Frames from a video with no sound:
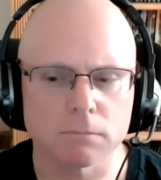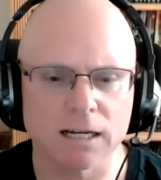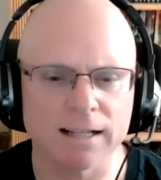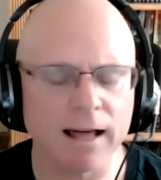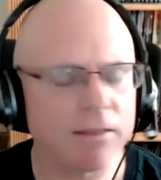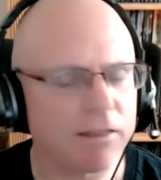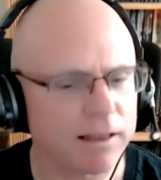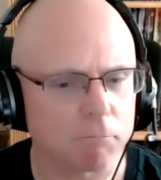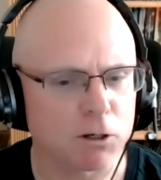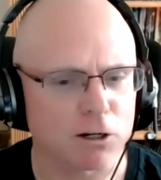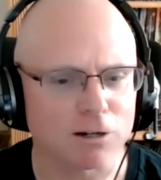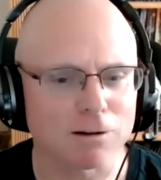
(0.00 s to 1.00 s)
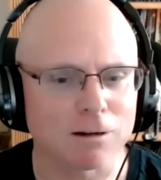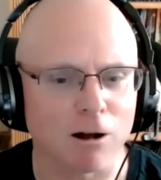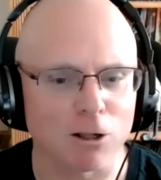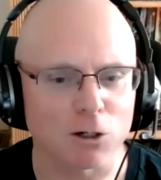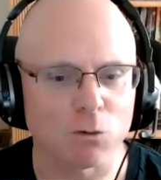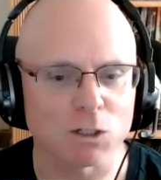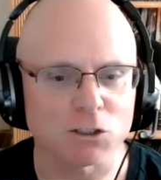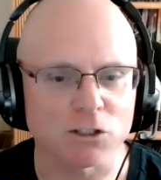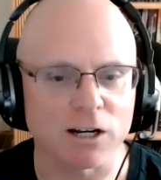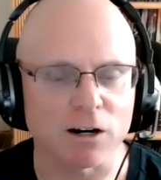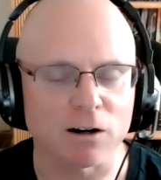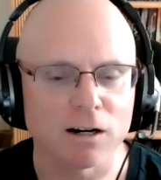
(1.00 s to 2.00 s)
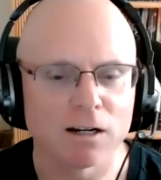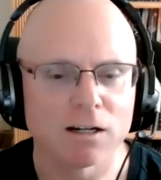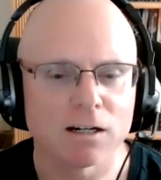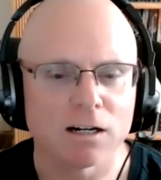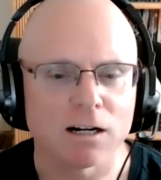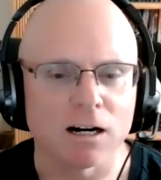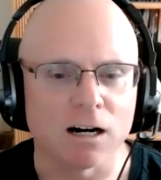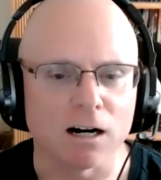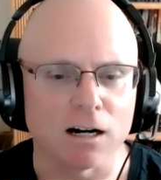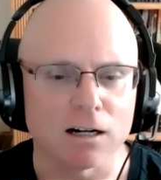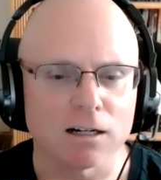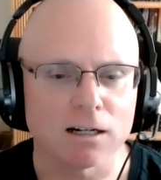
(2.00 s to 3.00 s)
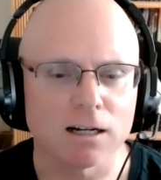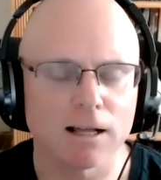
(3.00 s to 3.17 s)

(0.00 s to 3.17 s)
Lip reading: And I think I'm going to call it quits there, and